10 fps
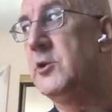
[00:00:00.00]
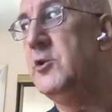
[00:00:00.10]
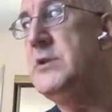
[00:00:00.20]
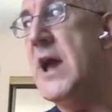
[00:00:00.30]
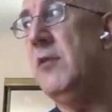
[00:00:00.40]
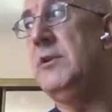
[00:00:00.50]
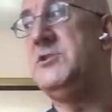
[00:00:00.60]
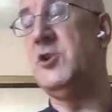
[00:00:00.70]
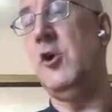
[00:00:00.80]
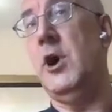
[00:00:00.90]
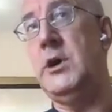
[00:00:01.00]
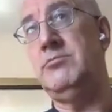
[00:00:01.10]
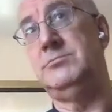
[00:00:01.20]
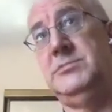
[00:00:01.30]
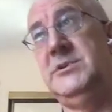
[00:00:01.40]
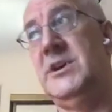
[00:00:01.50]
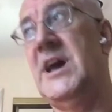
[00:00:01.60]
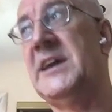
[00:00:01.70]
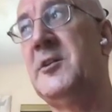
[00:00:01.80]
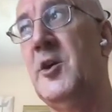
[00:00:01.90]
could now enjoy
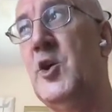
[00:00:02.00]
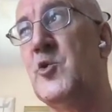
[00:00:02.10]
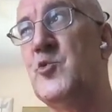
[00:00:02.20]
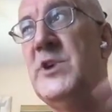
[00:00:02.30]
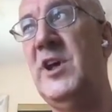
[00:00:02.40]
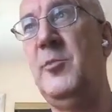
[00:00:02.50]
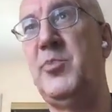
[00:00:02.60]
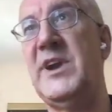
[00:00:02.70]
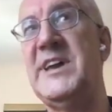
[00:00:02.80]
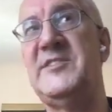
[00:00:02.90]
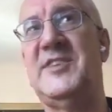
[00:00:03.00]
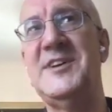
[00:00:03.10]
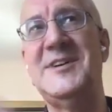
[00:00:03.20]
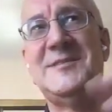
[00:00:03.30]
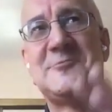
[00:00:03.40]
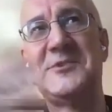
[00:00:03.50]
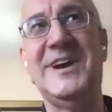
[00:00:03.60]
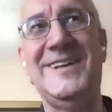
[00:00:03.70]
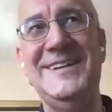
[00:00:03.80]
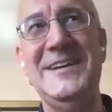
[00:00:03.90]
like a real place, a
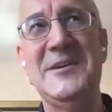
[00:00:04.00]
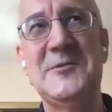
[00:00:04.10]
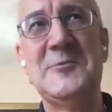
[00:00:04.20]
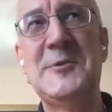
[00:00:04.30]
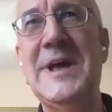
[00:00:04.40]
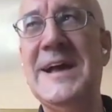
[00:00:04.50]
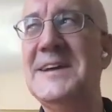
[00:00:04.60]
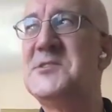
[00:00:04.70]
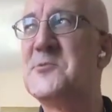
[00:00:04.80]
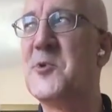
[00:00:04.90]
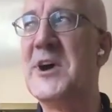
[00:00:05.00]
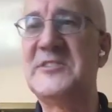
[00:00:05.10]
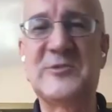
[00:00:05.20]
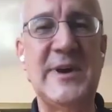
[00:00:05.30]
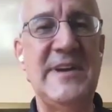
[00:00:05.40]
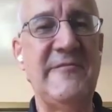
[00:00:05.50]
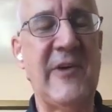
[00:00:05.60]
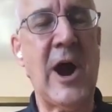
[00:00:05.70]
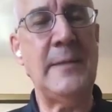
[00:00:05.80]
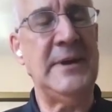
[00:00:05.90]
real enterprise grade
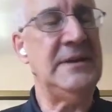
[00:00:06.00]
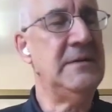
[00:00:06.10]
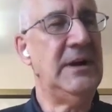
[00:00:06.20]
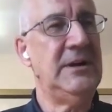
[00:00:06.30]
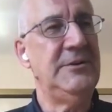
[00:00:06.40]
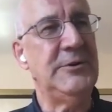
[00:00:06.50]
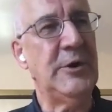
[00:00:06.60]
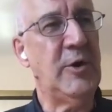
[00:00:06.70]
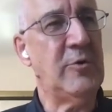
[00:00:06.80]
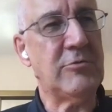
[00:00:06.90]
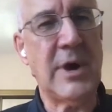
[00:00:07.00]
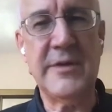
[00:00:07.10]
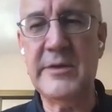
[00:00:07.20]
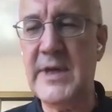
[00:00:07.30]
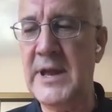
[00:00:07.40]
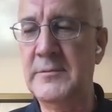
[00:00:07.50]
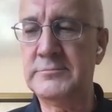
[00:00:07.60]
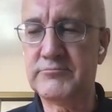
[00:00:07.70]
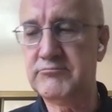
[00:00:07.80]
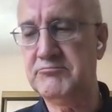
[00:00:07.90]
environment, rather
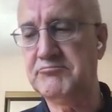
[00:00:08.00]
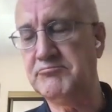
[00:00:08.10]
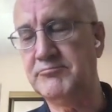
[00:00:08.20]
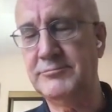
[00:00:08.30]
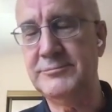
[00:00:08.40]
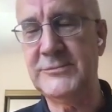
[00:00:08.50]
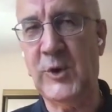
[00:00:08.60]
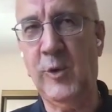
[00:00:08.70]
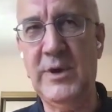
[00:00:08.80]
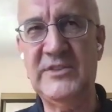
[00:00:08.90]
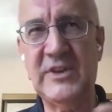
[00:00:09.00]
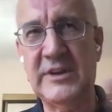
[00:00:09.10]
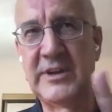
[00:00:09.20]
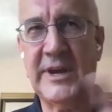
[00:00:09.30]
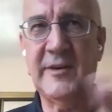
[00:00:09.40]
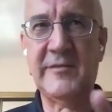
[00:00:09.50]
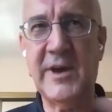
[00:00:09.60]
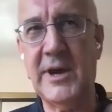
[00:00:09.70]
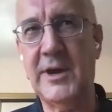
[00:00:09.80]
than always a kind of